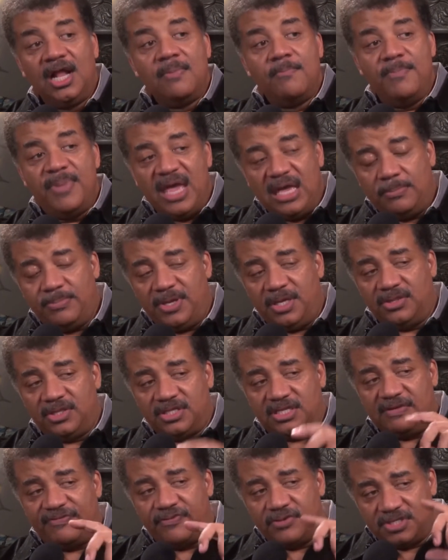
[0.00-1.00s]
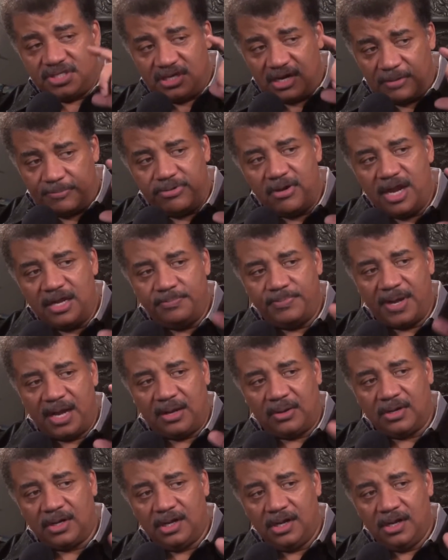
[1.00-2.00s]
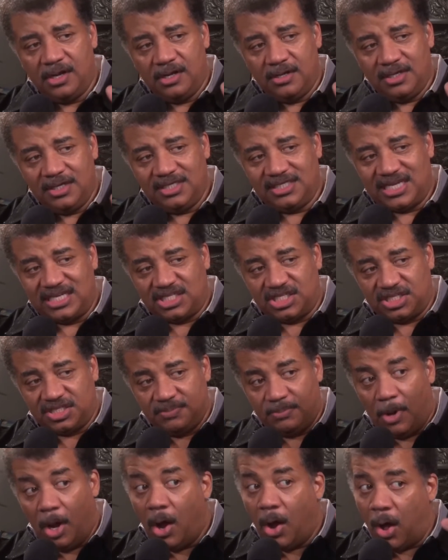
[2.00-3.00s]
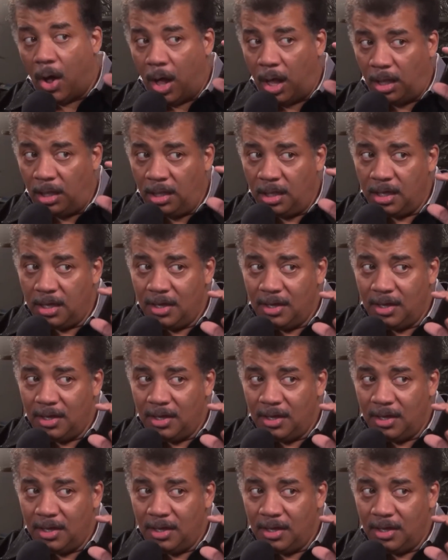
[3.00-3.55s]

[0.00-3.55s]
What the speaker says: Maybe the difference in our brain power is as small